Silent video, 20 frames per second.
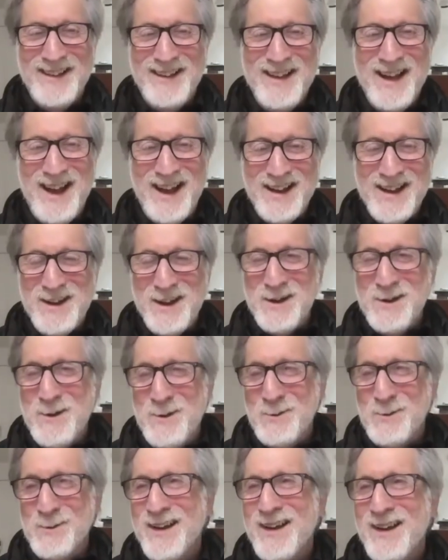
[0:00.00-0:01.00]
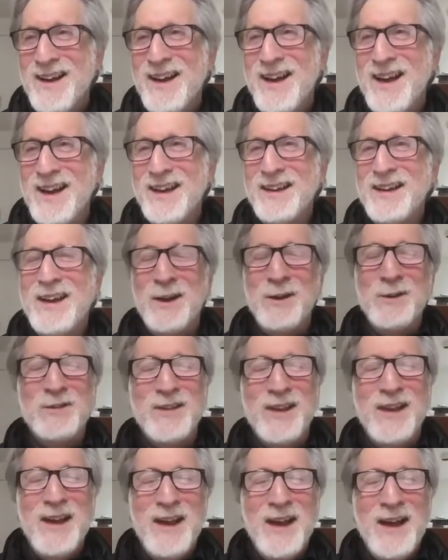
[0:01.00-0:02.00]
I know. He
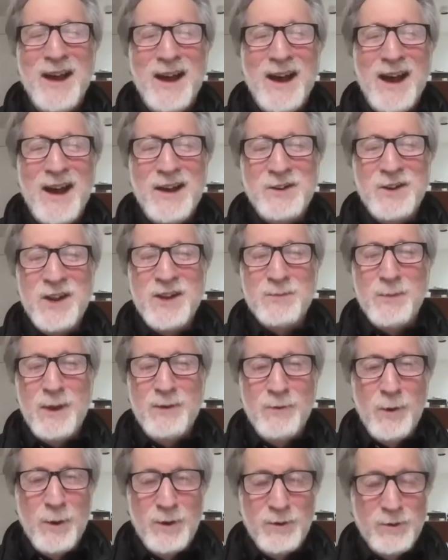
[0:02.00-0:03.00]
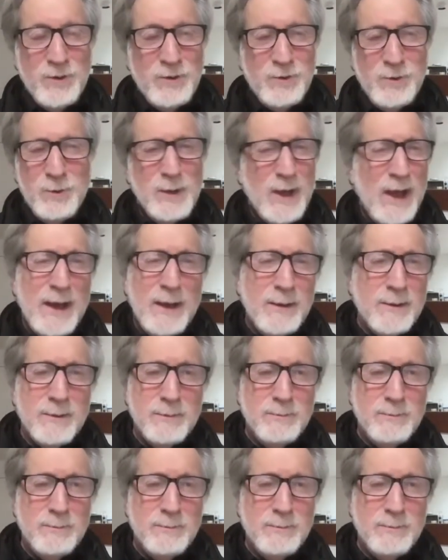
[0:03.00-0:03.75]
goes, I changed my vote. Is it too late?